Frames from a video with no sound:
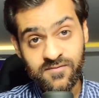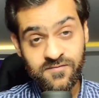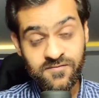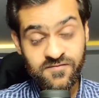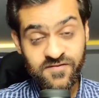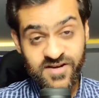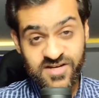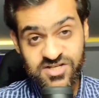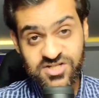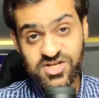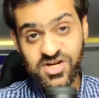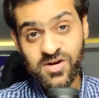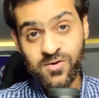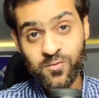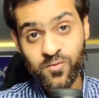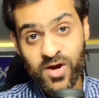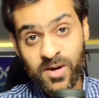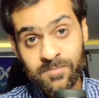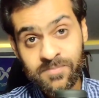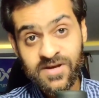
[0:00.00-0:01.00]
friction
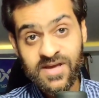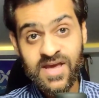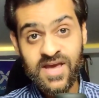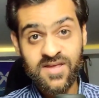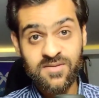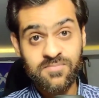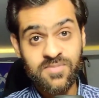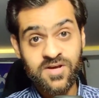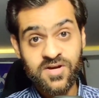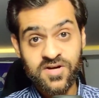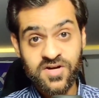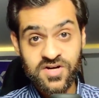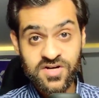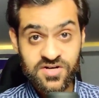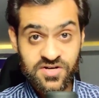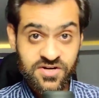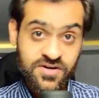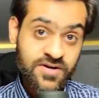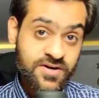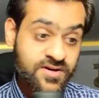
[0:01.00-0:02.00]
rub can be
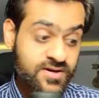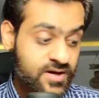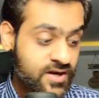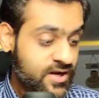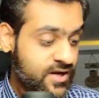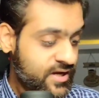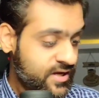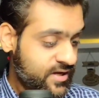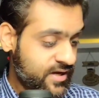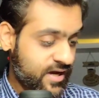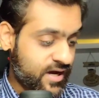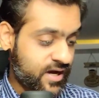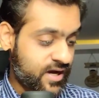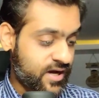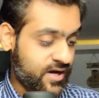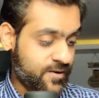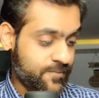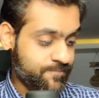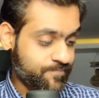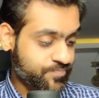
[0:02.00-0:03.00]
heard.
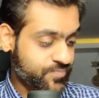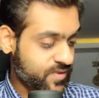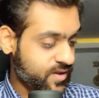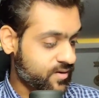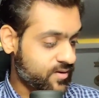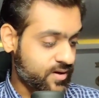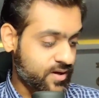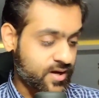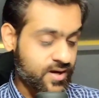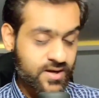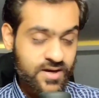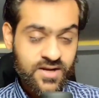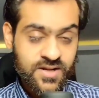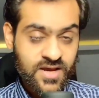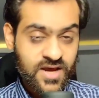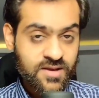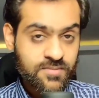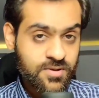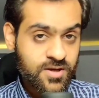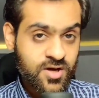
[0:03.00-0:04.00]
It
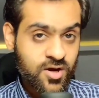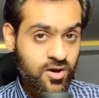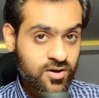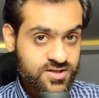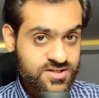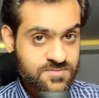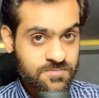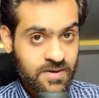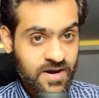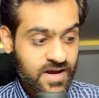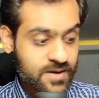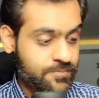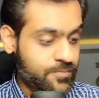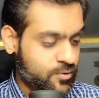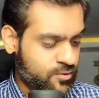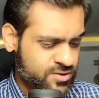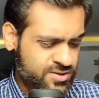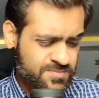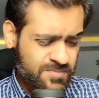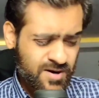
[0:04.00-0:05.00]
can be caused by
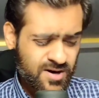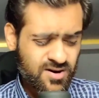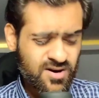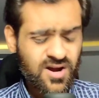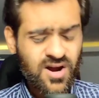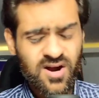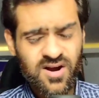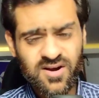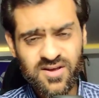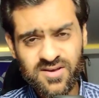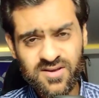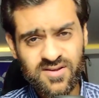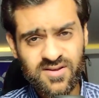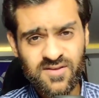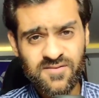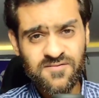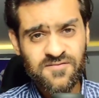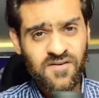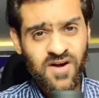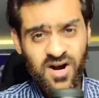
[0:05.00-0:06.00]
post-myocardial
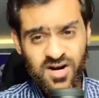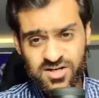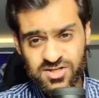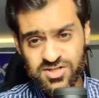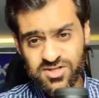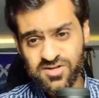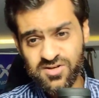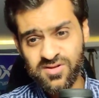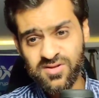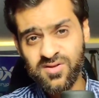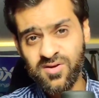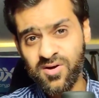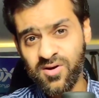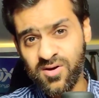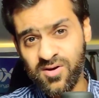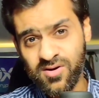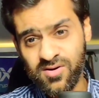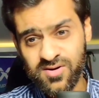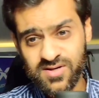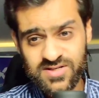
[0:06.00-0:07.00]
infarction
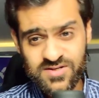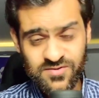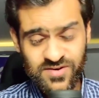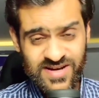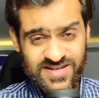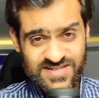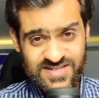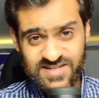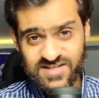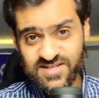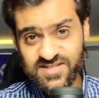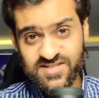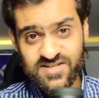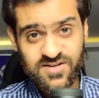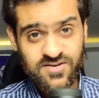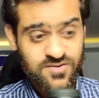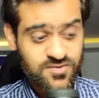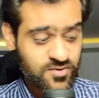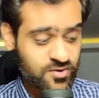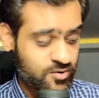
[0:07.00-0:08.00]
or Dressler
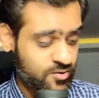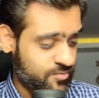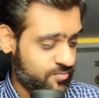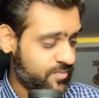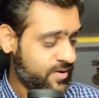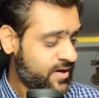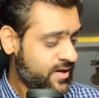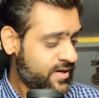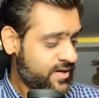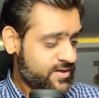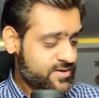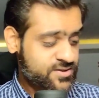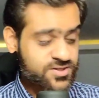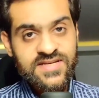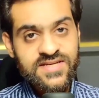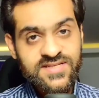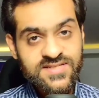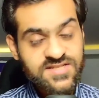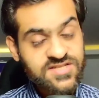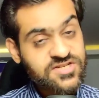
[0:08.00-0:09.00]
syndrome.
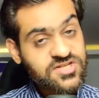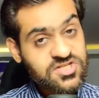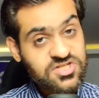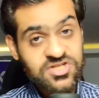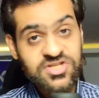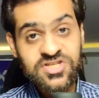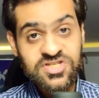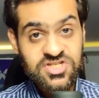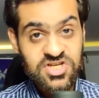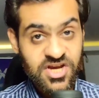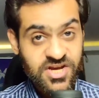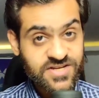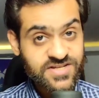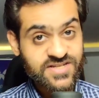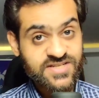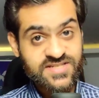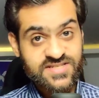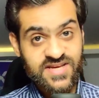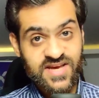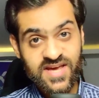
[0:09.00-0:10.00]
ECG
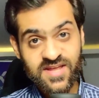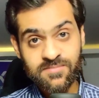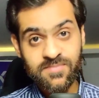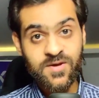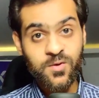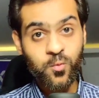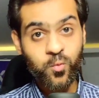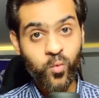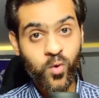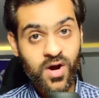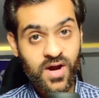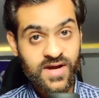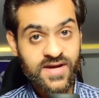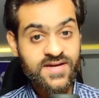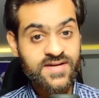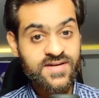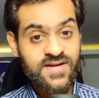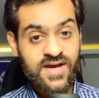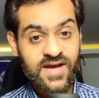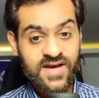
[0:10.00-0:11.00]
changes can be
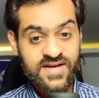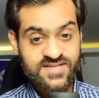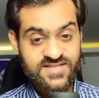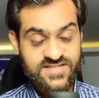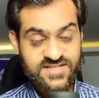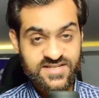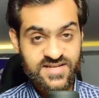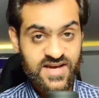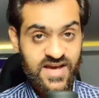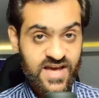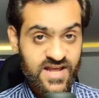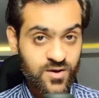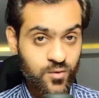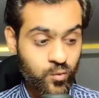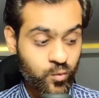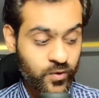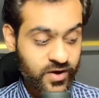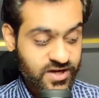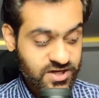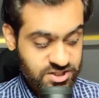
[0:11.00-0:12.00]
wide ST
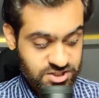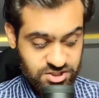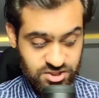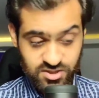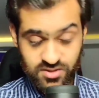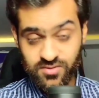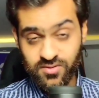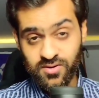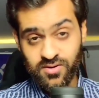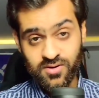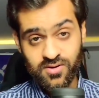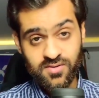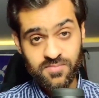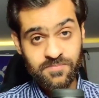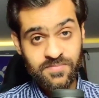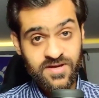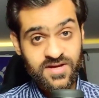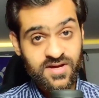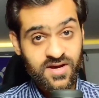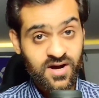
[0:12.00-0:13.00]
elevation or
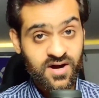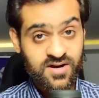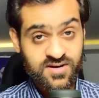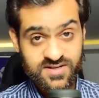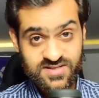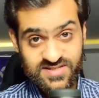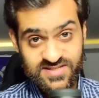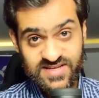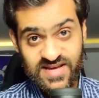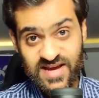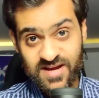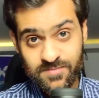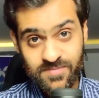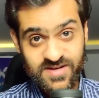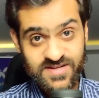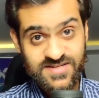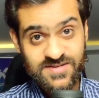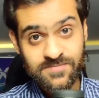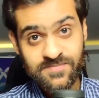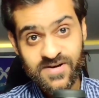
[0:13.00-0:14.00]
PR
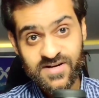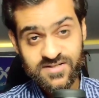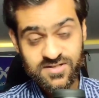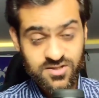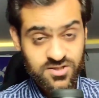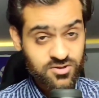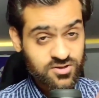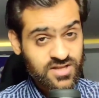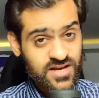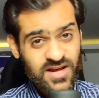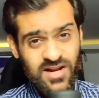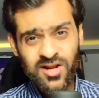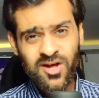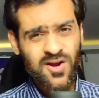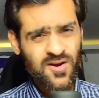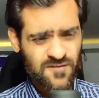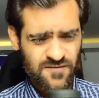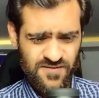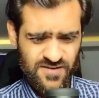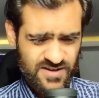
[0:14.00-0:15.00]
segment depression. So there are a lot
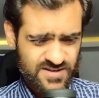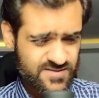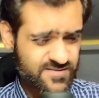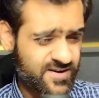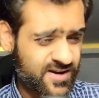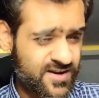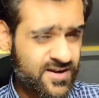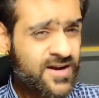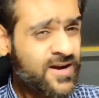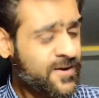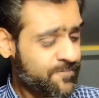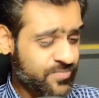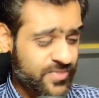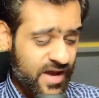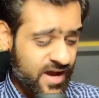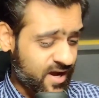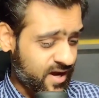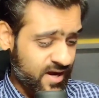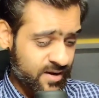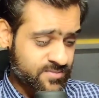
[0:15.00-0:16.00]
of things, right?
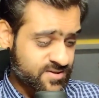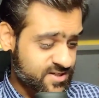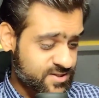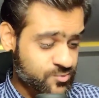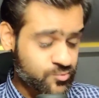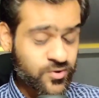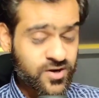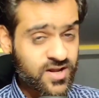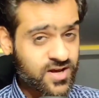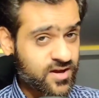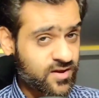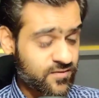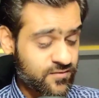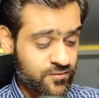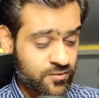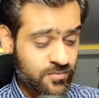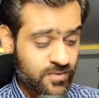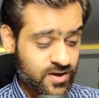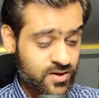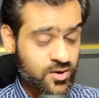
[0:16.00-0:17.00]
I'm just reading it
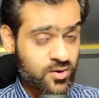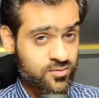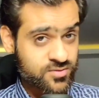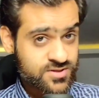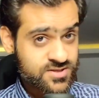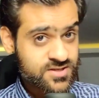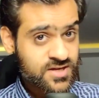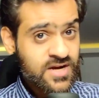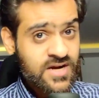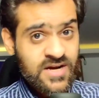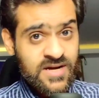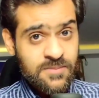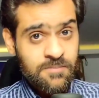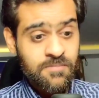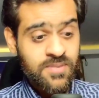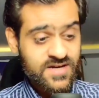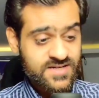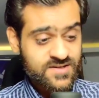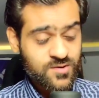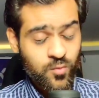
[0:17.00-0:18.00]
through my notes.
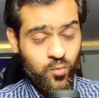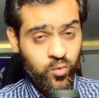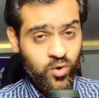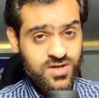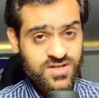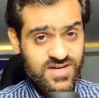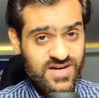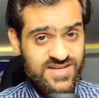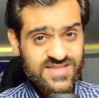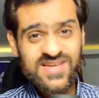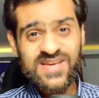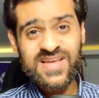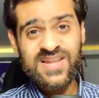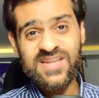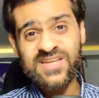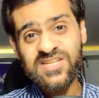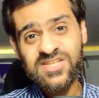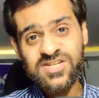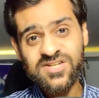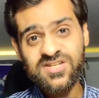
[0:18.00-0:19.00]
But what are the
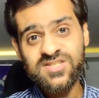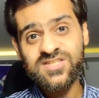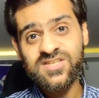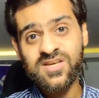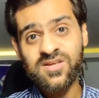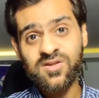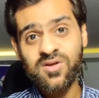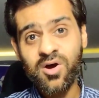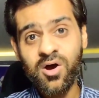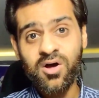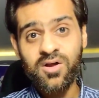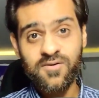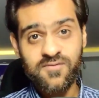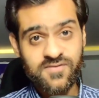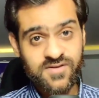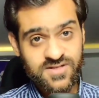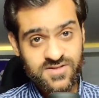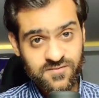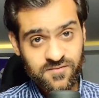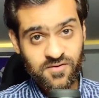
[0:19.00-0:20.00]
clinchers in all of
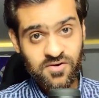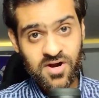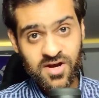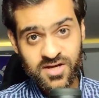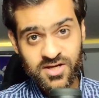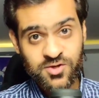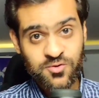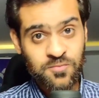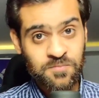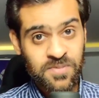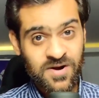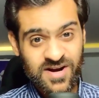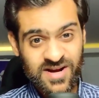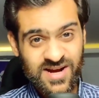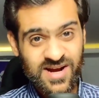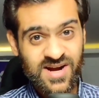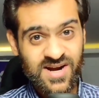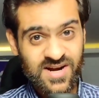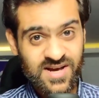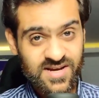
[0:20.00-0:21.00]
this for acute
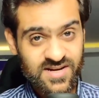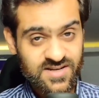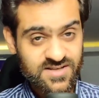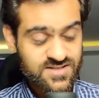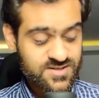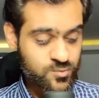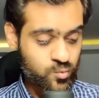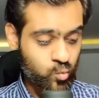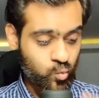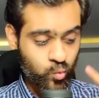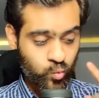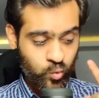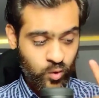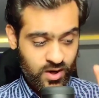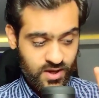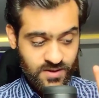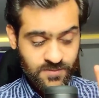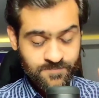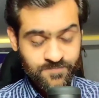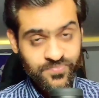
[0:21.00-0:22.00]
pericarditis?
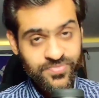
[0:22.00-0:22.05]
One,